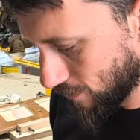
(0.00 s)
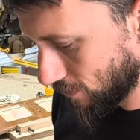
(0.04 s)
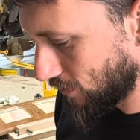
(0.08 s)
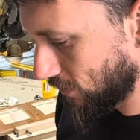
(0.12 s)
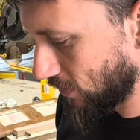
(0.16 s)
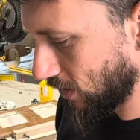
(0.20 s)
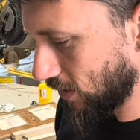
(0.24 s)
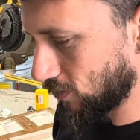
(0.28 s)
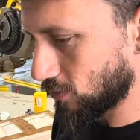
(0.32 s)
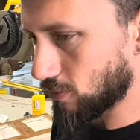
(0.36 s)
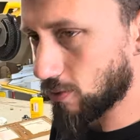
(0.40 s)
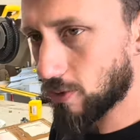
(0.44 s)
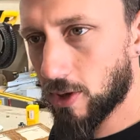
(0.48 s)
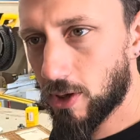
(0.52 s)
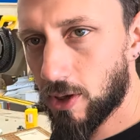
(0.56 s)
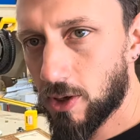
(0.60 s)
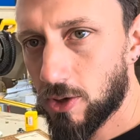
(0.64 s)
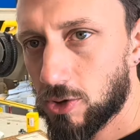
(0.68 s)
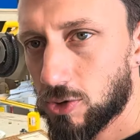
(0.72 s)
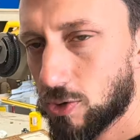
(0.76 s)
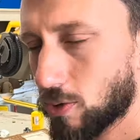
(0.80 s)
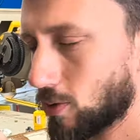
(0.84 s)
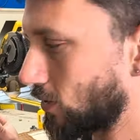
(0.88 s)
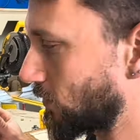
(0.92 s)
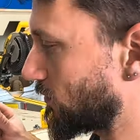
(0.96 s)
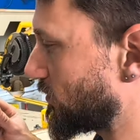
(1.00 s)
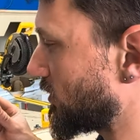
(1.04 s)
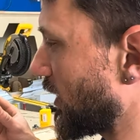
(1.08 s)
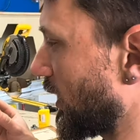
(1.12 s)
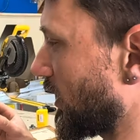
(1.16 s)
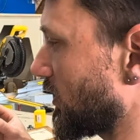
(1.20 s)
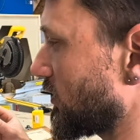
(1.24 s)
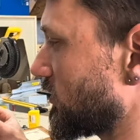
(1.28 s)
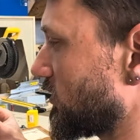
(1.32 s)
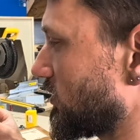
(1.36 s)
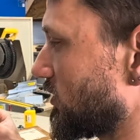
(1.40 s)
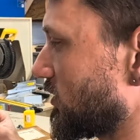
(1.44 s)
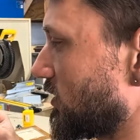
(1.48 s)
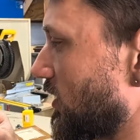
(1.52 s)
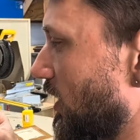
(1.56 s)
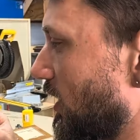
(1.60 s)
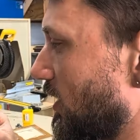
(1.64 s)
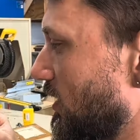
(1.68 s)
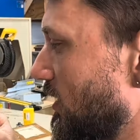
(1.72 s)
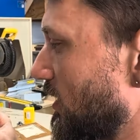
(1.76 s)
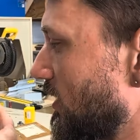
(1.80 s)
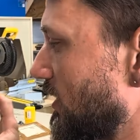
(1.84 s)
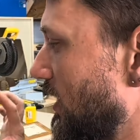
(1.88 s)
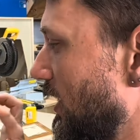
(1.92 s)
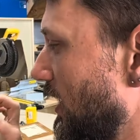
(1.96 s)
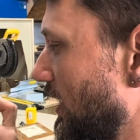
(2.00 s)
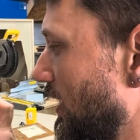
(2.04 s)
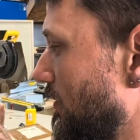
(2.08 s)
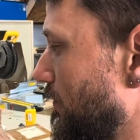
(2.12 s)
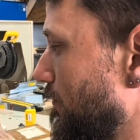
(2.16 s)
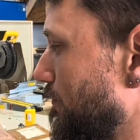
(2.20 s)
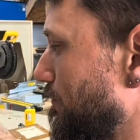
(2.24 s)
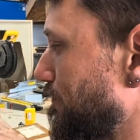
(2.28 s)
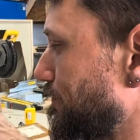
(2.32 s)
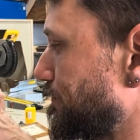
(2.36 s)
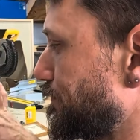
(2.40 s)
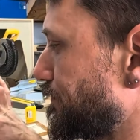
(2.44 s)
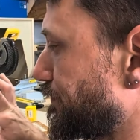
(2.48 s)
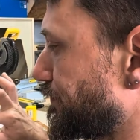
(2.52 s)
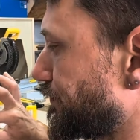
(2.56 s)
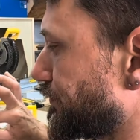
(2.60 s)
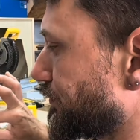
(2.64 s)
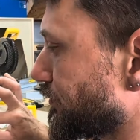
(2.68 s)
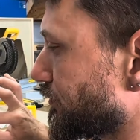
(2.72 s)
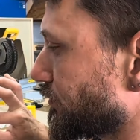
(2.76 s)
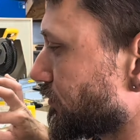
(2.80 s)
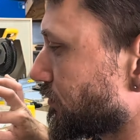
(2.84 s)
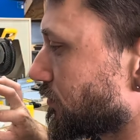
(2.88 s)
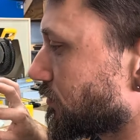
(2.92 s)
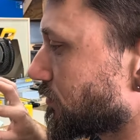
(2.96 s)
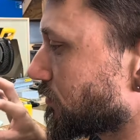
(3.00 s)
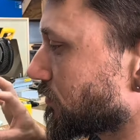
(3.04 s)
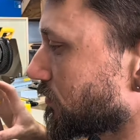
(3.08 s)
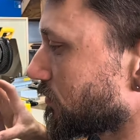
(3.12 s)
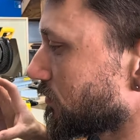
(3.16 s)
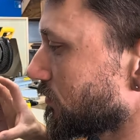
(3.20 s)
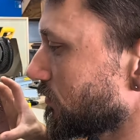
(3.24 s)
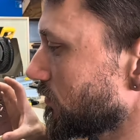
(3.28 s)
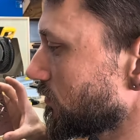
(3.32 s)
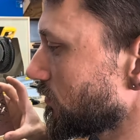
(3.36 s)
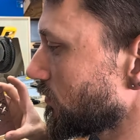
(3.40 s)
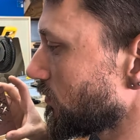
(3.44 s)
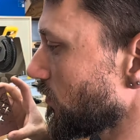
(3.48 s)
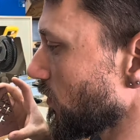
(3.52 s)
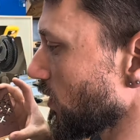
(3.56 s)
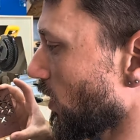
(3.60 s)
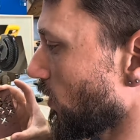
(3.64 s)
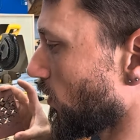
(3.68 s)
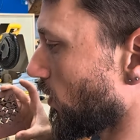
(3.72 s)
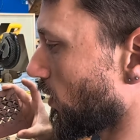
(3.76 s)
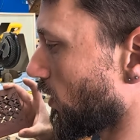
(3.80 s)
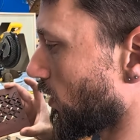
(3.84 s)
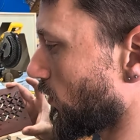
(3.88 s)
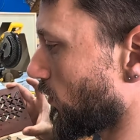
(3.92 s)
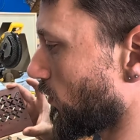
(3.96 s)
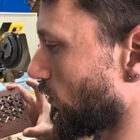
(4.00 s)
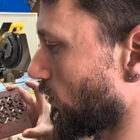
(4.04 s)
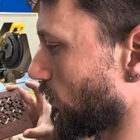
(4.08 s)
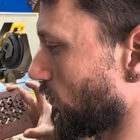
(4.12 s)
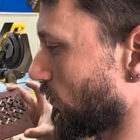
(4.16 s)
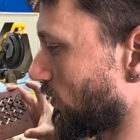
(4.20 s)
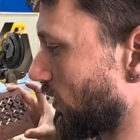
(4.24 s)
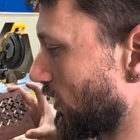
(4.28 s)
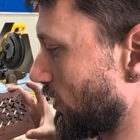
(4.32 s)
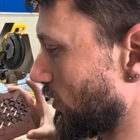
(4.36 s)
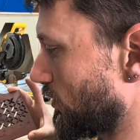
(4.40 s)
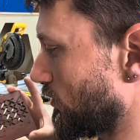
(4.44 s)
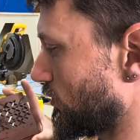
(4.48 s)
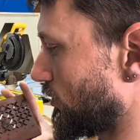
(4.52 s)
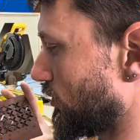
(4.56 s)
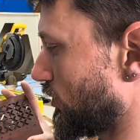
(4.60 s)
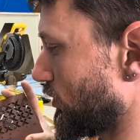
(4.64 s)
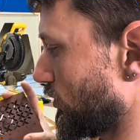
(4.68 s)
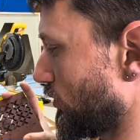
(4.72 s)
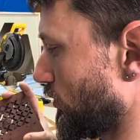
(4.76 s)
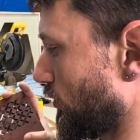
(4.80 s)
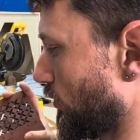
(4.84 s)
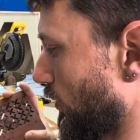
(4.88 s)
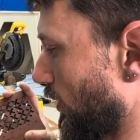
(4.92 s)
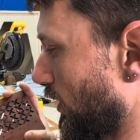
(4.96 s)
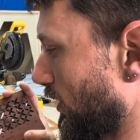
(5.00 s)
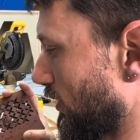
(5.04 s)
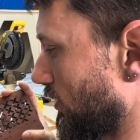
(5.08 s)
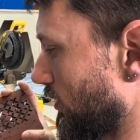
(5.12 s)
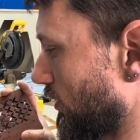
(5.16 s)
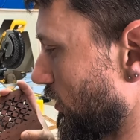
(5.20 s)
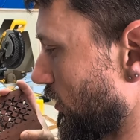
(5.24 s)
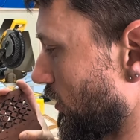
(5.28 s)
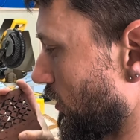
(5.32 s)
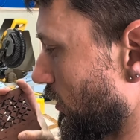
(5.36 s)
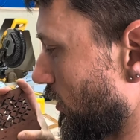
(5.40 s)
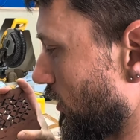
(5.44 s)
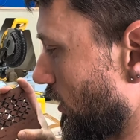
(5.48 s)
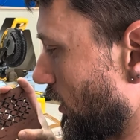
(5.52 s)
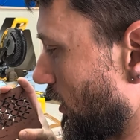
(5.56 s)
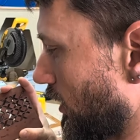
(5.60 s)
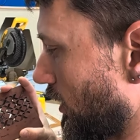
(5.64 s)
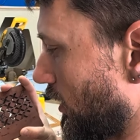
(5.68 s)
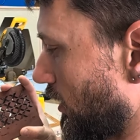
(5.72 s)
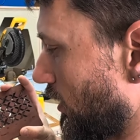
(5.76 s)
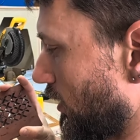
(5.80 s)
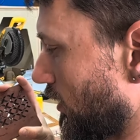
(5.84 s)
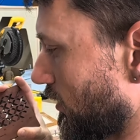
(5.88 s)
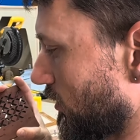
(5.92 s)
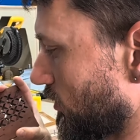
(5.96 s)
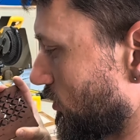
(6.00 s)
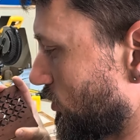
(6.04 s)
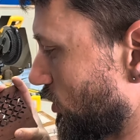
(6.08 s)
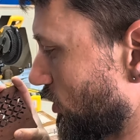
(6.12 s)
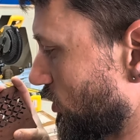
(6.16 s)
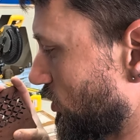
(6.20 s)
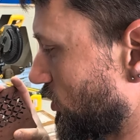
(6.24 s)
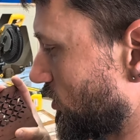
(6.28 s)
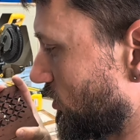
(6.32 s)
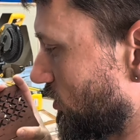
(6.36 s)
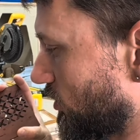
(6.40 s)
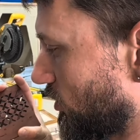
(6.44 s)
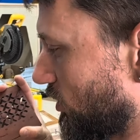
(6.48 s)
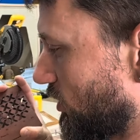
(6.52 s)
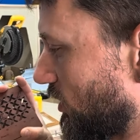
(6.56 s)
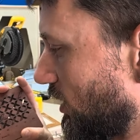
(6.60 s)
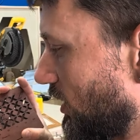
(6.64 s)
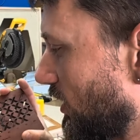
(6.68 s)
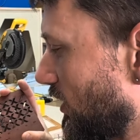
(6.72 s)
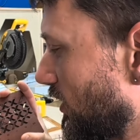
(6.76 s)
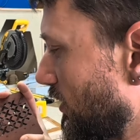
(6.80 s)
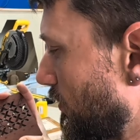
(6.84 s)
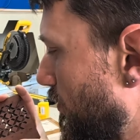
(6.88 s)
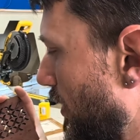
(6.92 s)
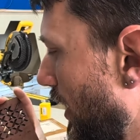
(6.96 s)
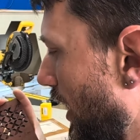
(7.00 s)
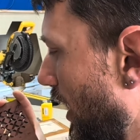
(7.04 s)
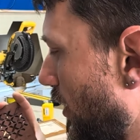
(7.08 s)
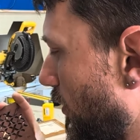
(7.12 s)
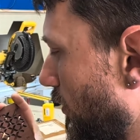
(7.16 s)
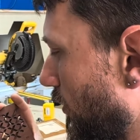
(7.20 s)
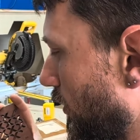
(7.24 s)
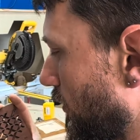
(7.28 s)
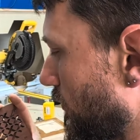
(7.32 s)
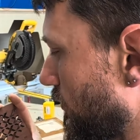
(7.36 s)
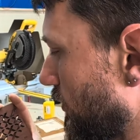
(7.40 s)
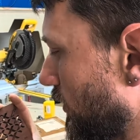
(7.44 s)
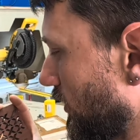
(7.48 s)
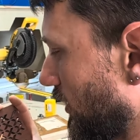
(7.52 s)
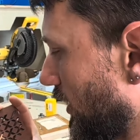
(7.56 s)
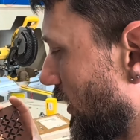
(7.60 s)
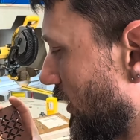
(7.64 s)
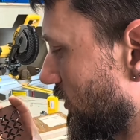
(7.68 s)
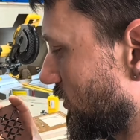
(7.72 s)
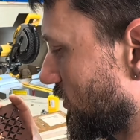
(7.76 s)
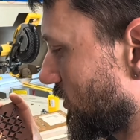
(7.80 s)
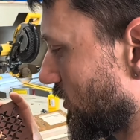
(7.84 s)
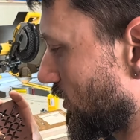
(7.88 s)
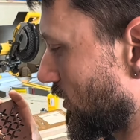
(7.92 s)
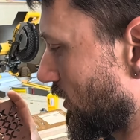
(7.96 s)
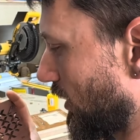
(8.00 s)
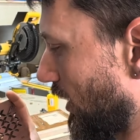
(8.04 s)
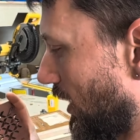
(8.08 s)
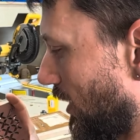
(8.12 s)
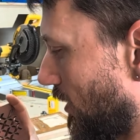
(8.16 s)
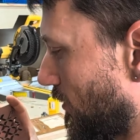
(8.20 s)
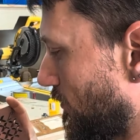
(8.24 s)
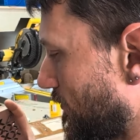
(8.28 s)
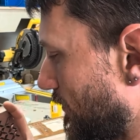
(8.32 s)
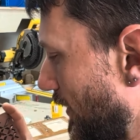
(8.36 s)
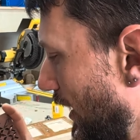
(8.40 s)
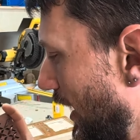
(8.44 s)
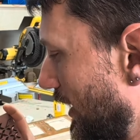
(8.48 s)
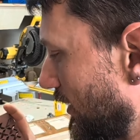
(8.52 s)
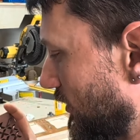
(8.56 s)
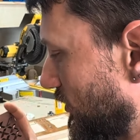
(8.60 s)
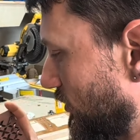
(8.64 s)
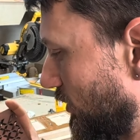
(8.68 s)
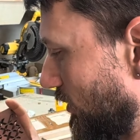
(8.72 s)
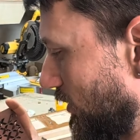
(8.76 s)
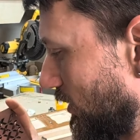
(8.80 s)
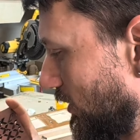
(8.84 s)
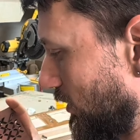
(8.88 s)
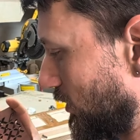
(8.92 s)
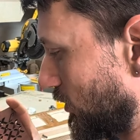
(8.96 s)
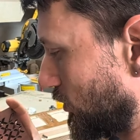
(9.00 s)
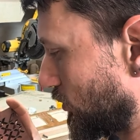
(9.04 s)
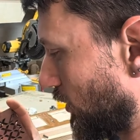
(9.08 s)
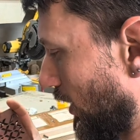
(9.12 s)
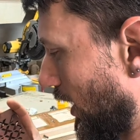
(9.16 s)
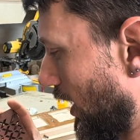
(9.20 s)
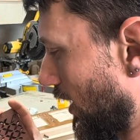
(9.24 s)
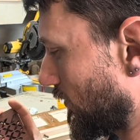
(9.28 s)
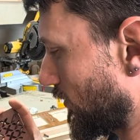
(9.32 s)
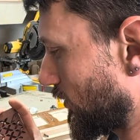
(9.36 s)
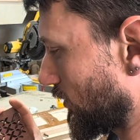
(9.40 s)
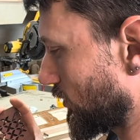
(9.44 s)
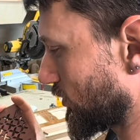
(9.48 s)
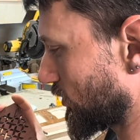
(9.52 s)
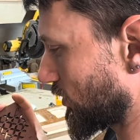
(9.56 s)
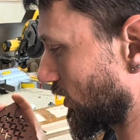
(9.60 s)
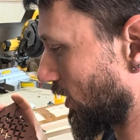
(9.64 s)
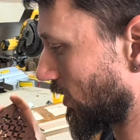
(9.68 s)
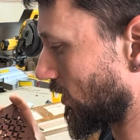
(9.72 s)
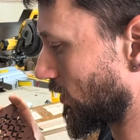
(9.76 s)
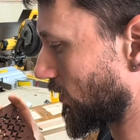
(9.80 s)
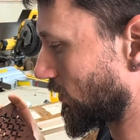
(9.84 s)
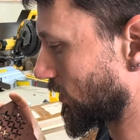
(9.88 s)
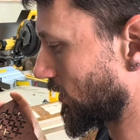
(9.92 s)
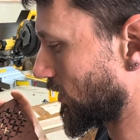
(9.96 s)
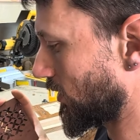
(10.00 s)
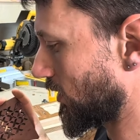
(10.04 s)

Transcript: these were the sort of tests that you get, well, that you do when you're just seeing the power of the laser and how fast you need to travel. So,